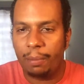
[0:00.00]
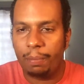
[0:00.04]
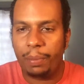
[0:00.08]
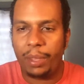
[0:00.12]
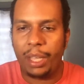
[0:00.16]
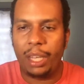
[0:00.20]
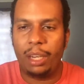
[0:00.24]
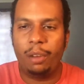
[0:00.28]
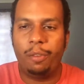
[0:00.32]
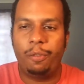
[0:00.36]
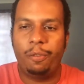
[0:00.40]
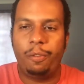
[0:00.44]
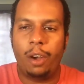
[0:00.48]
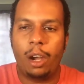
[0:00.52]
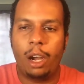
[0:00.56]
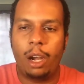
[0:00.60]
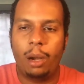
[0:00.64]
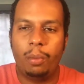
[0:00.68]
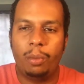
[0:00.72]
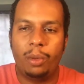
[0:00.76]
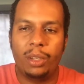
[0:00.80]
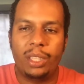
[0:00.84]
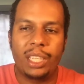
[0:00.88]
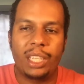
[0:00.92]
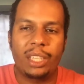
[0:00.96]
and the
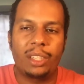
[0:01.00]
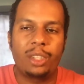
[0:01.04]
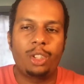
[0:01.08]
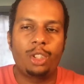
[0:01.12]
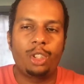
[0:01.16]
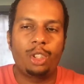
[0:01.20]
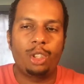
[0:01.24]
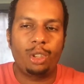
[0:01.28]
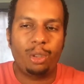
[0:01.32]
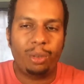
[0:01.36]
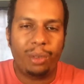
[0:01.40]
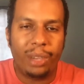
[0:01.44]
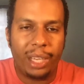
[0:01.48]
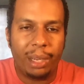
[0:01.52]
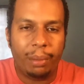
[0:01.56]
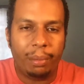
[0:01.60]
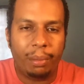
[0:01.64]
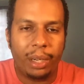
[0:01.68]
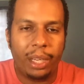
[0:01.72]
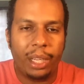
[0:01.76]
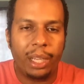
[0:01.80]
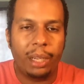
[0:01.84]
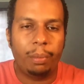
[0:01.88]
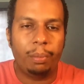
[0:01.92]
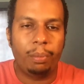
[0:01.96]
farm was
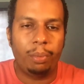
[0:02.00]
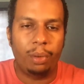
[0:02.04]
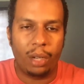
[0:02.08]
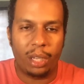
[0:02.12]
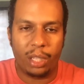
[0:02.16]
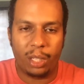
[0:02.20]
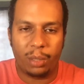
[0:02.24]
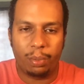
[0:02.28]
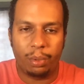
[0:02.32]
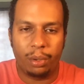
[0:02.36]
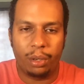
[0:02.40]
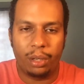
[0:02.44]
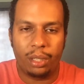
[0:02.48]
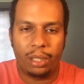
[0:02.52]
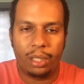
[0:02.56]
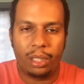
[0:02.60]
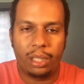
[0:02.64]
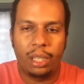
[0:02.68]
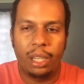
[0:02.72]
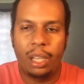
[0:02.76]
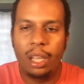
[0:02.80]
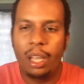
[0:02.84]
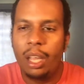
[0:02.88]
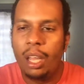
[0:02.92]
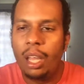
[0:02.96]
extremely prosperous.
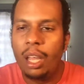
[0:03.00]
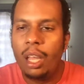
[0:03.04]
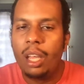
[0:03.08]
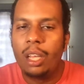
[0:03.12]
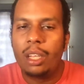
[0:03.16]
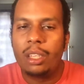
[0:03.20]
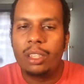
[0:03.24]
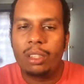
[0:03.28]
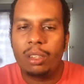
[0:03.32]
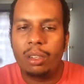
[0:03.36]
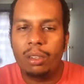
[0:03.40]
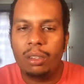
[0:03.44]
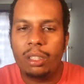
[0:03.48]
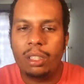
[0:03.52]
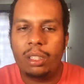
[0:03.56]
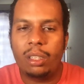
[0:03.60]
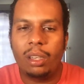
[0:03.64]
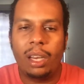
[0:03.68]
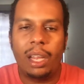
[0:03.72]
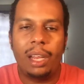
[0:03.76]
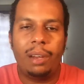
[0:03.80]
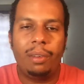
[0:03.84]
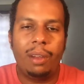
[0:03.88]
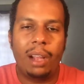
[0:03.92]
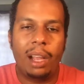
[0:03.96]
Sun-Sun
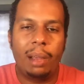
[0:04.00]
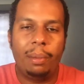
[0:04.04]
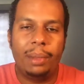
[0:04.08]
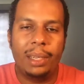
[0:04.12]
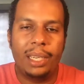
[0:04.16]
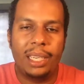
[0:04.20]
and Rami